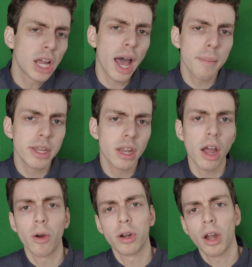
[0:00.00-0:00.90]
common
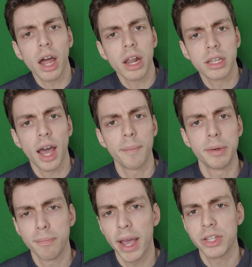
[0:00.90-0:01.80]
or
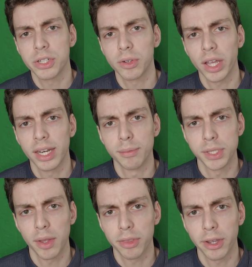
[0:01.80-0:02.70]
uncommon magical
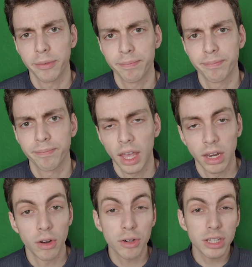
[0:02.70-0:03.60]
items out there.
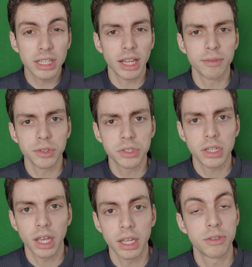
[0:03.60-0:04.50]
And in early
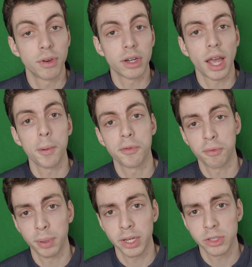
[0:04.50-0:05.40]
levels, it's very common
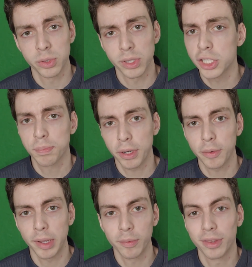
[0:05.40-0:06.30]
for players to
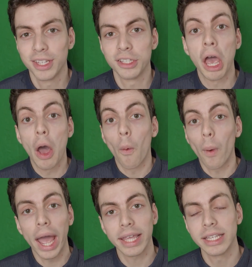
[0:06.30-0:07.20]
experiment with these
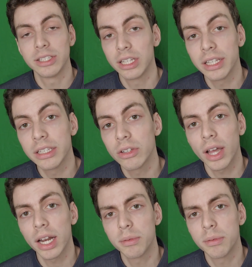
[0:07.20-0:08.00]
wacky, silly little